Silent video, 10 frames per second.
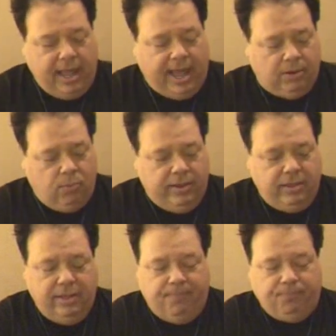and
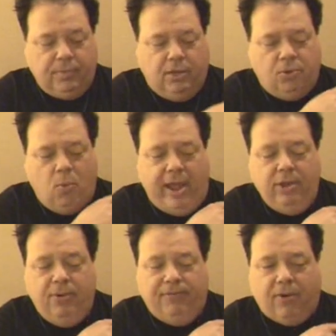with the way
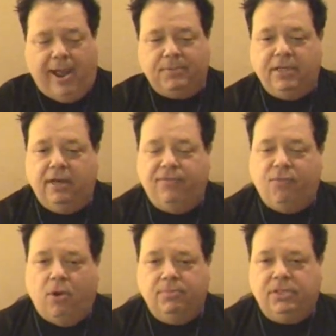you have wrapped it, it
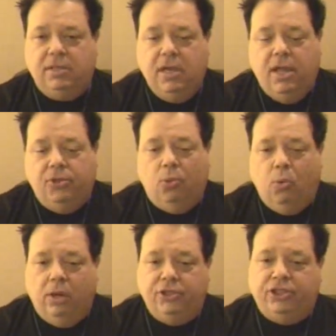forms the
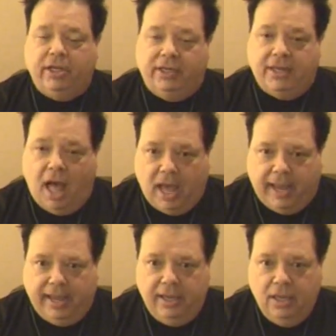word
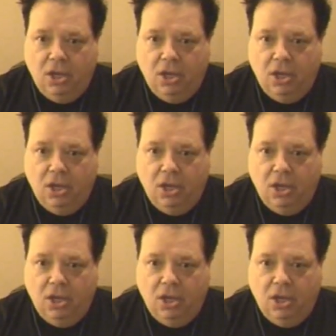Shaddai,